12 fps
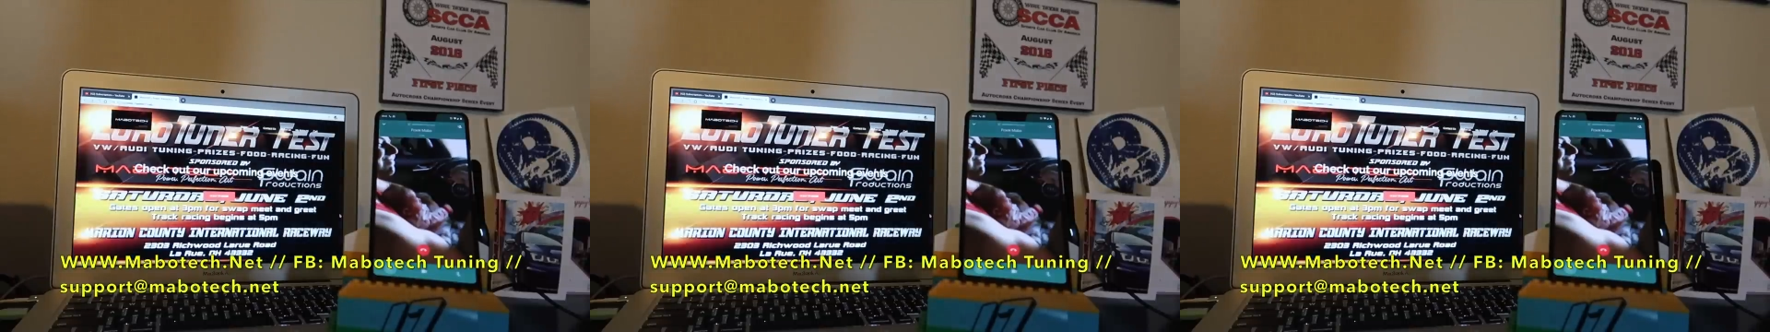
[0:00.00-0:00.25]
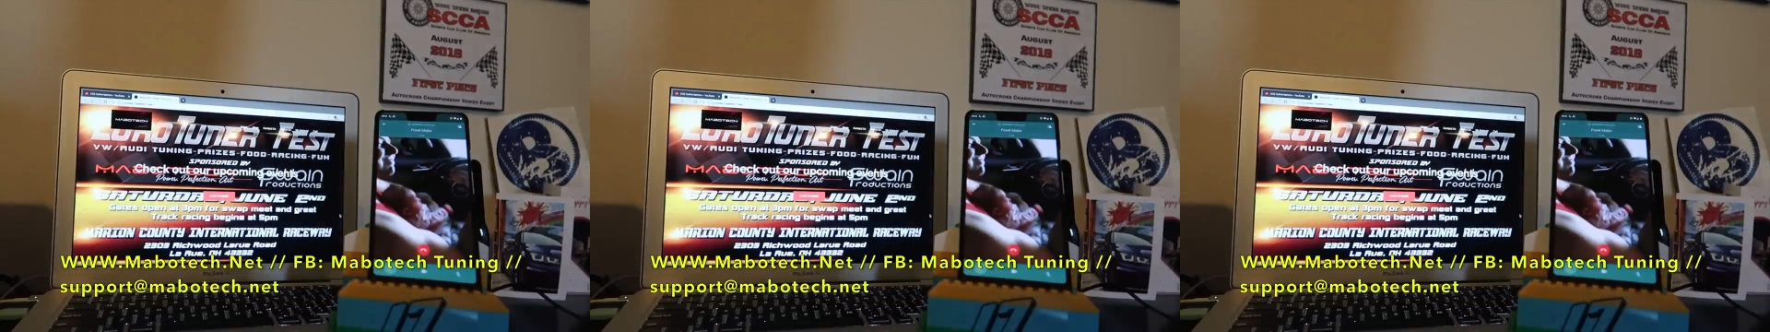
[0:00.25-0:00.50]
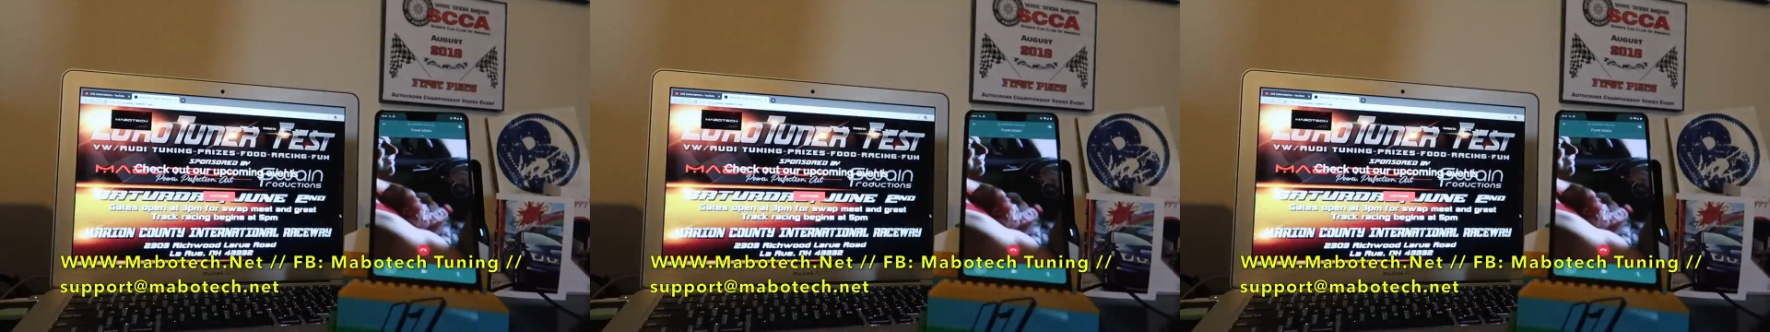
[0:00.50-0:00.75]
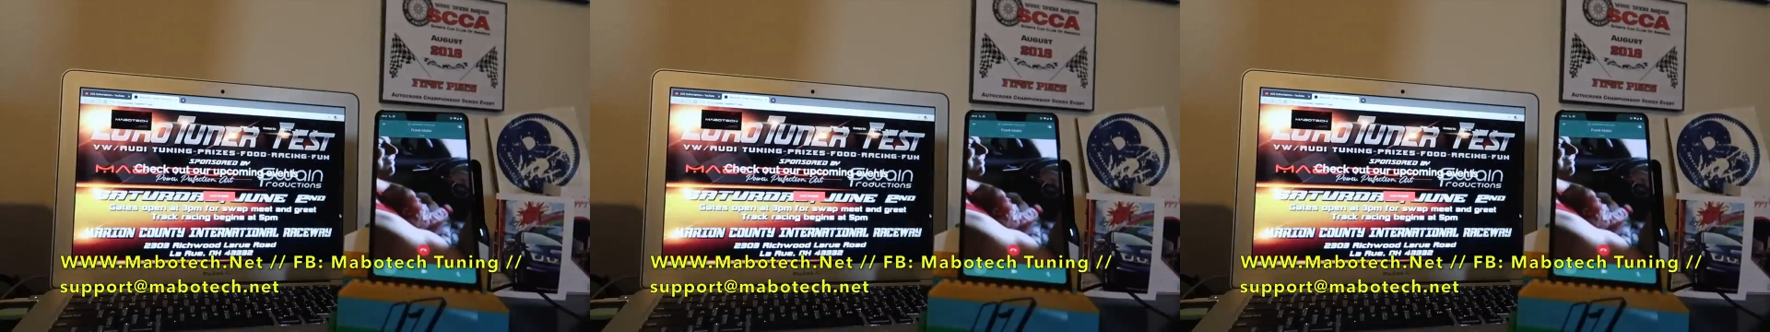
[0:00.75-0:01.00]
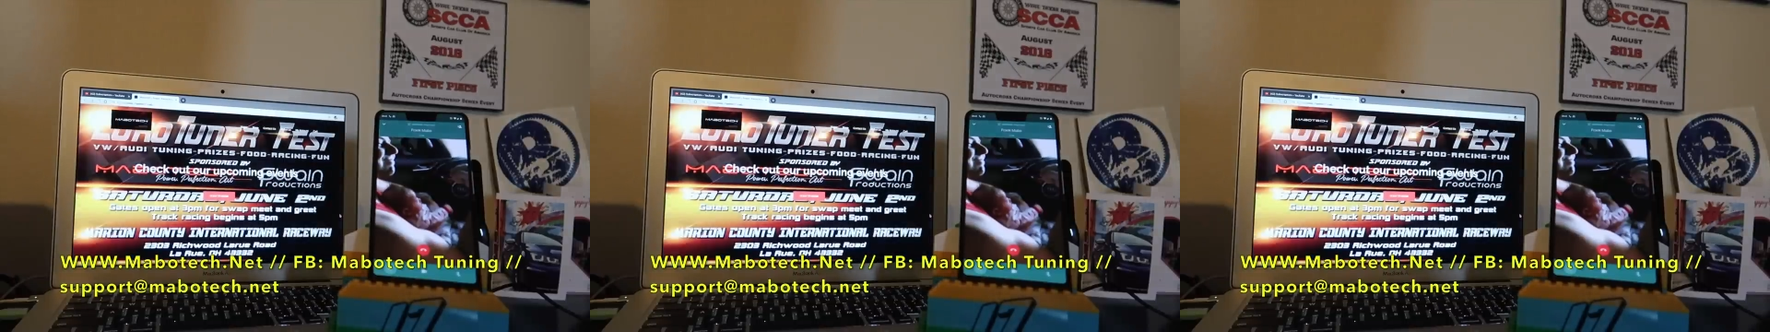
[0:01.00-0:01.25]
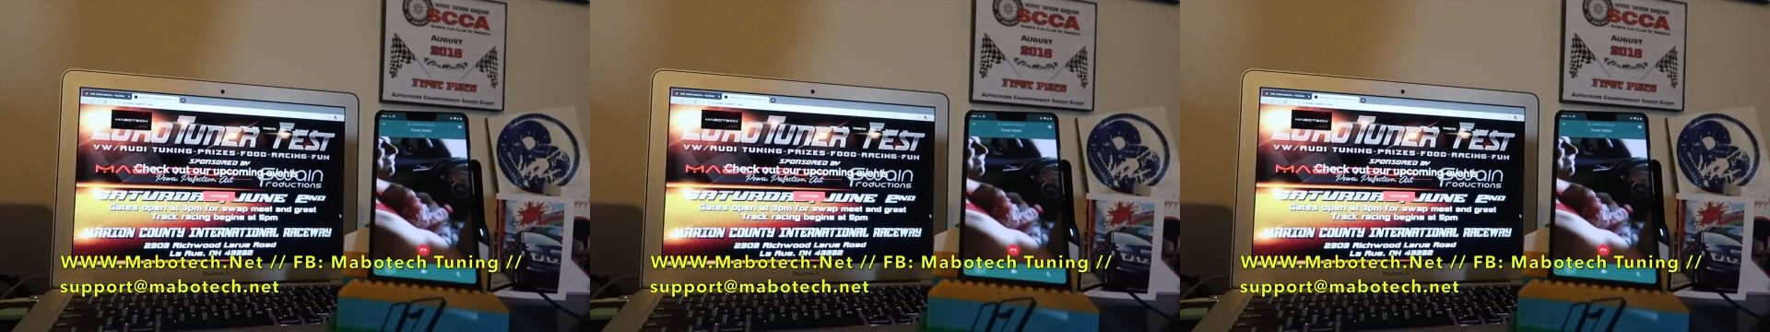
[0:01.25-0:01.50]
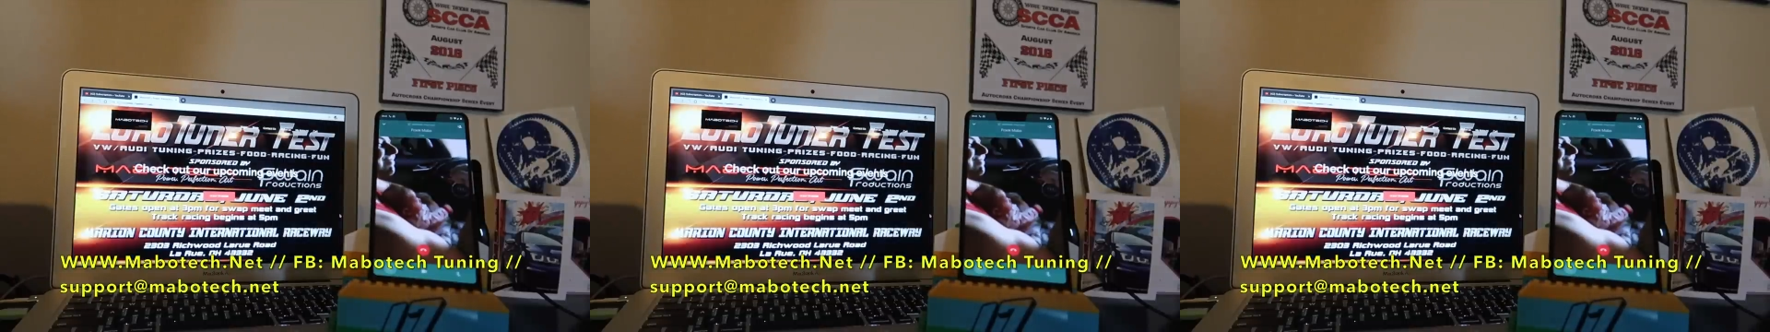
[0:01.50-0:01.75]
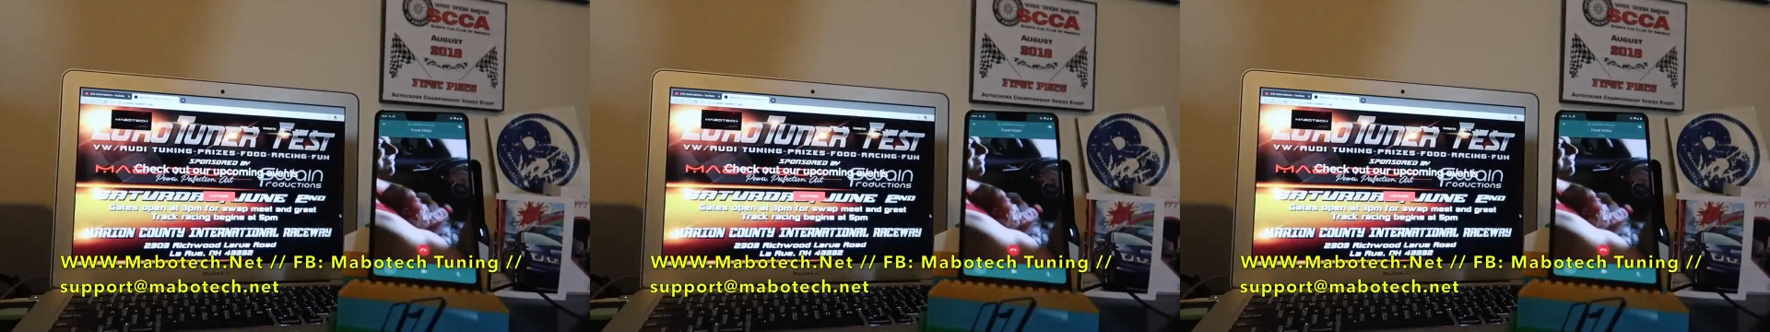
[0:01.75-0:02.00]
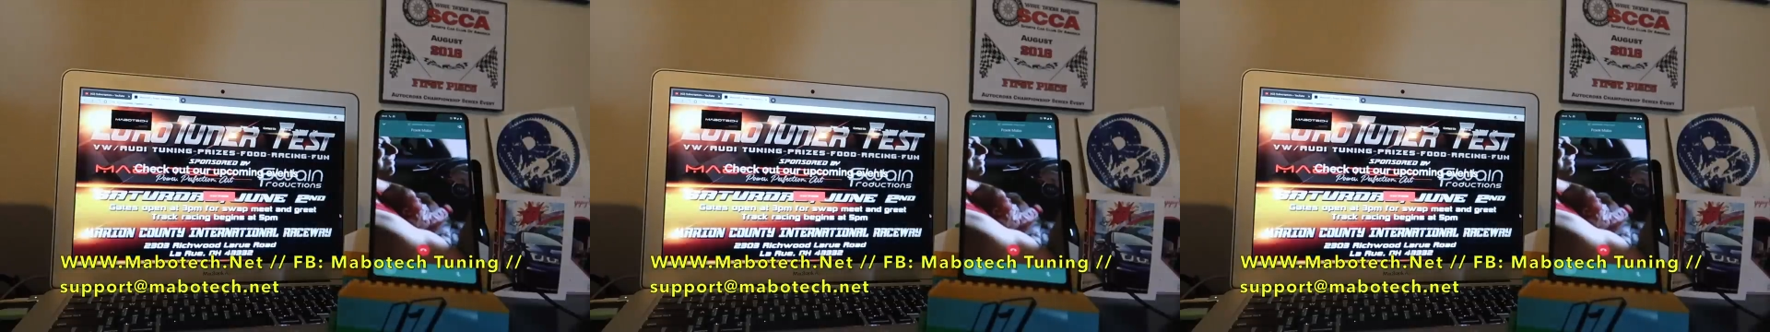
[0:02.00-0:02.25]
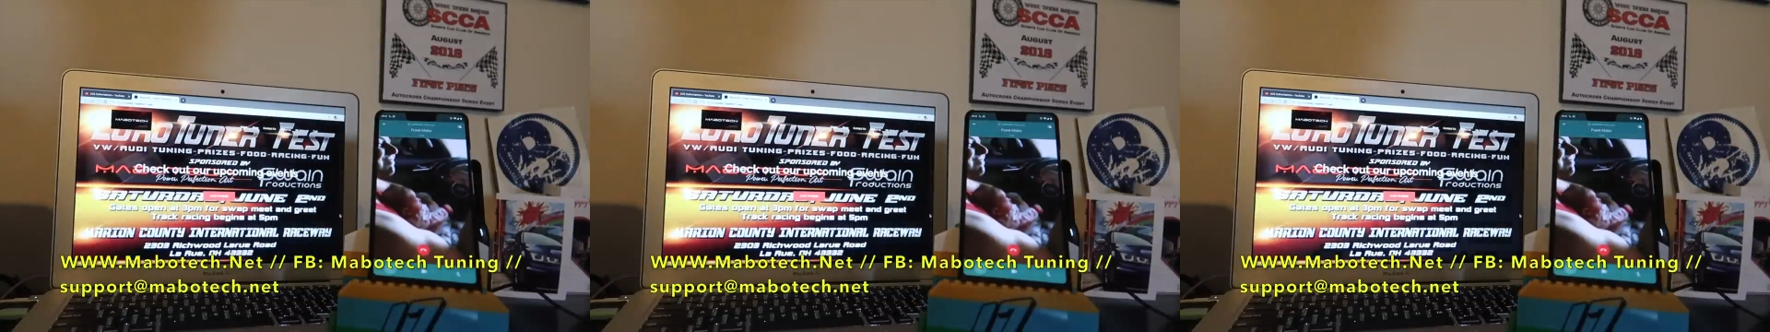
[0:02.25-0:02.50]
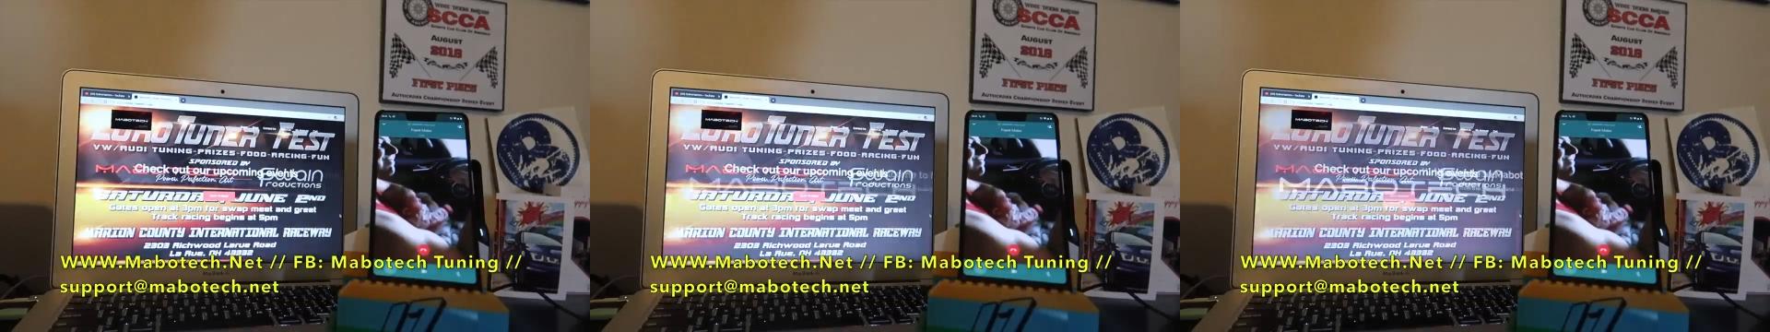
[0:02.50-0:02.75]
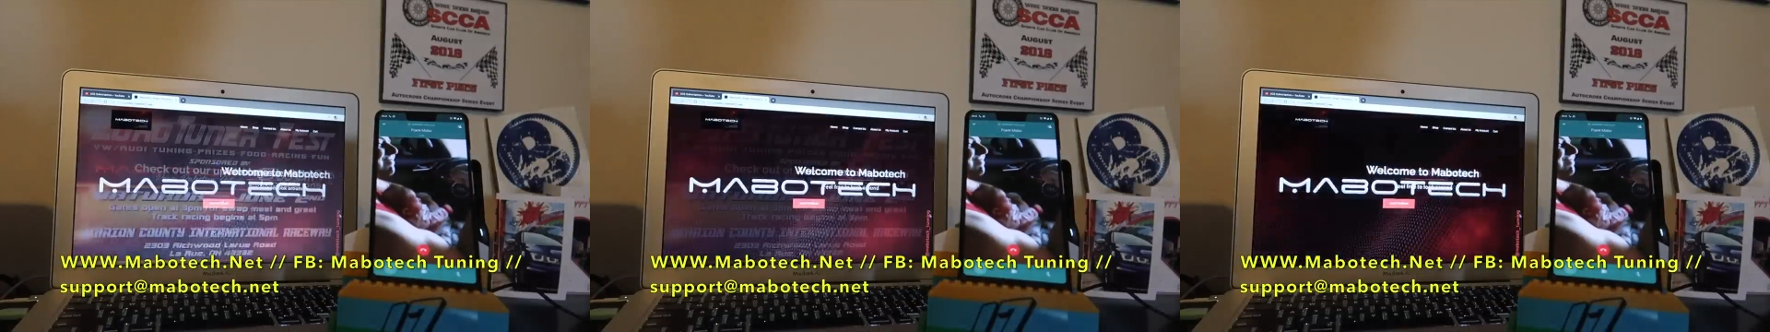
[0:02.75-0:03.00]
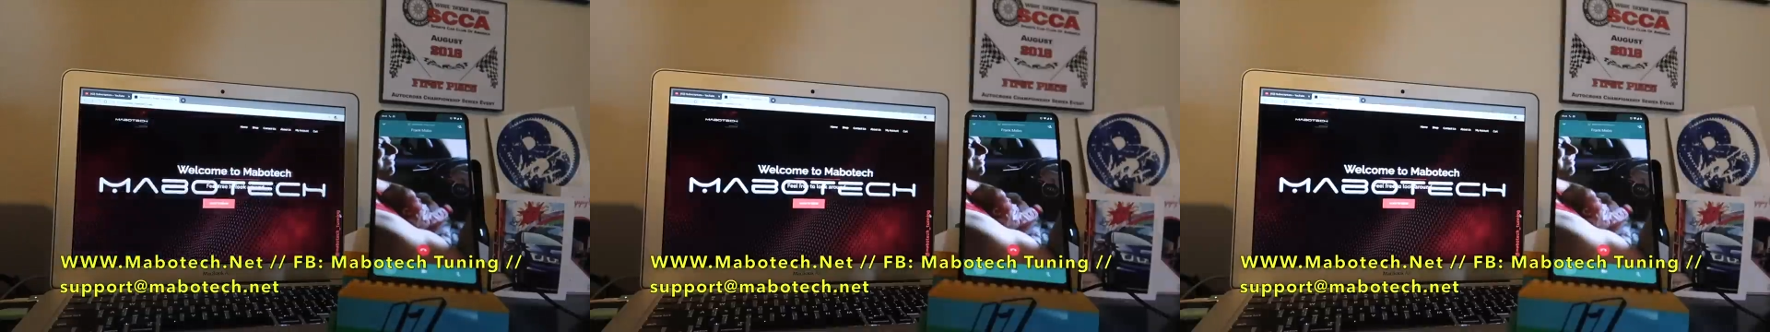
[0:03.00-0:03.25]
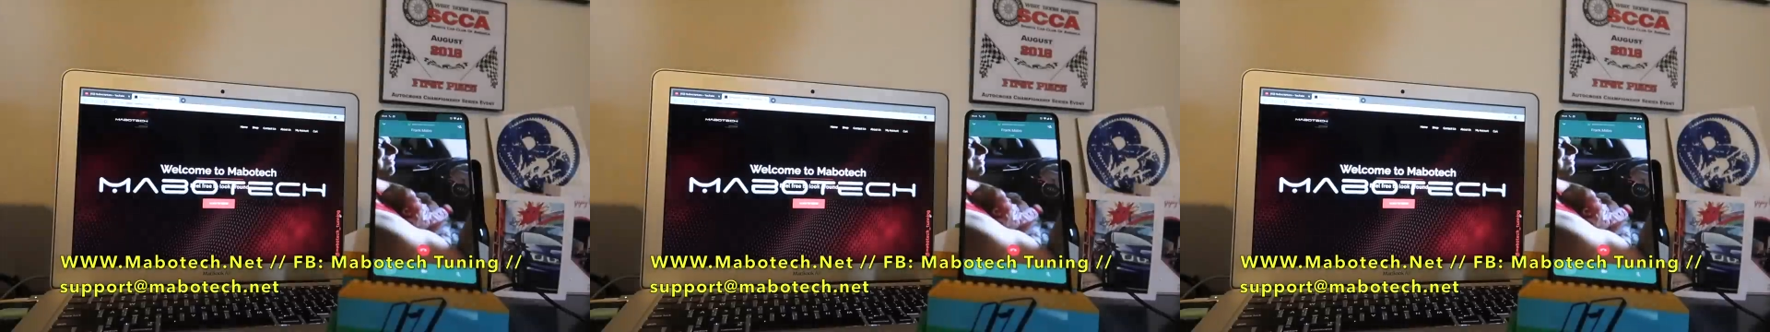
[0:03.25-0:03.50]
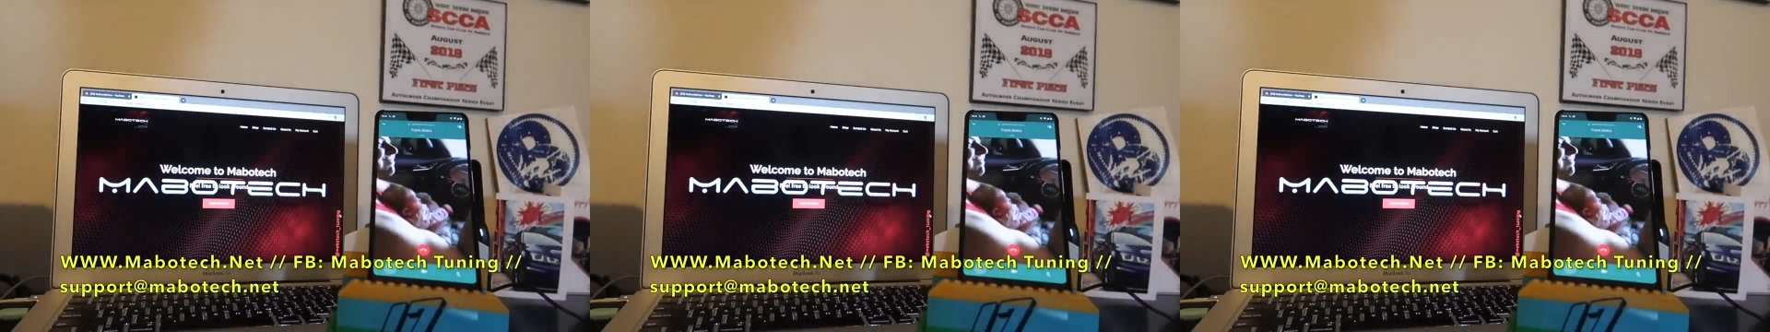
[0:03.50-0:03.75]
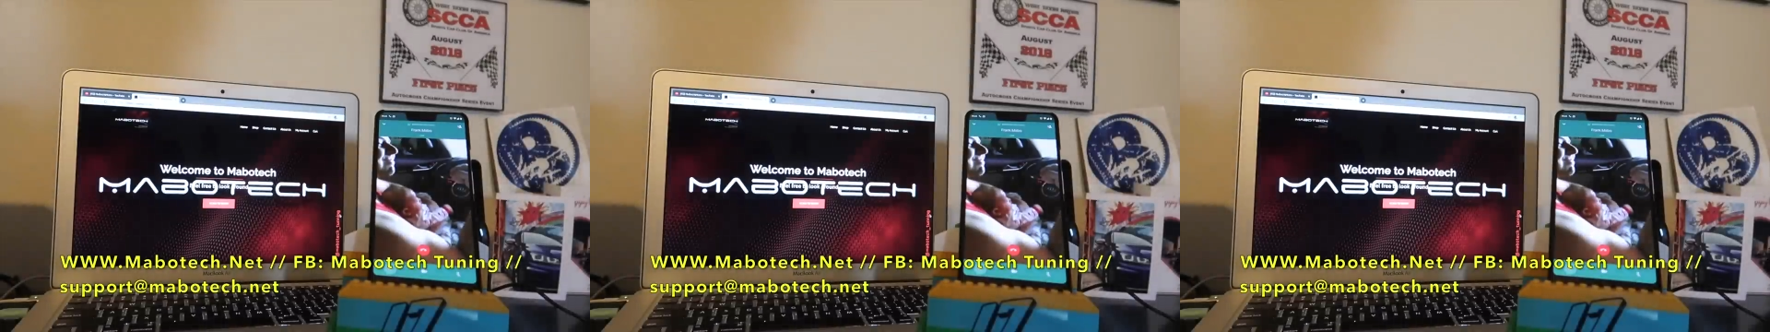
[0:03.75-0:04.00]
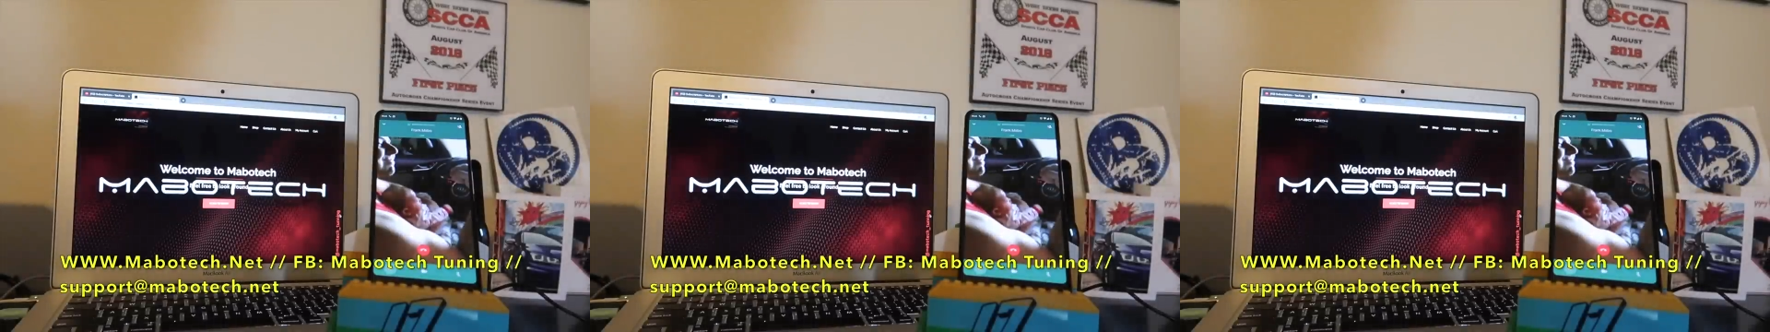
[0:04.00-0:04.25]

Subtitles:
No face is visible, so there are no lips to read.